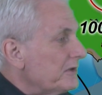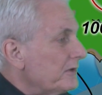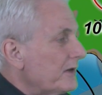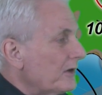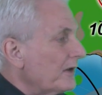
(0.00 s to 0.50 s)

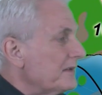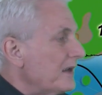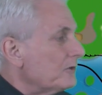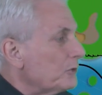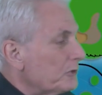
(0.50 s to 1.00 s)
interior
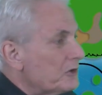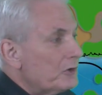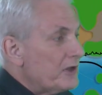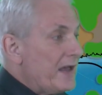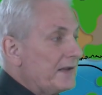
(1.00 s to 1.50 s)
on down
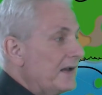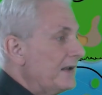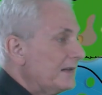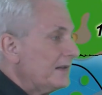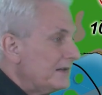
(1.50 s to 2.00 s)
toward
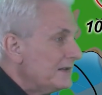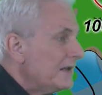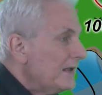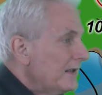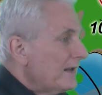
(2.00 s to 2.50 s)
Kodiak Island.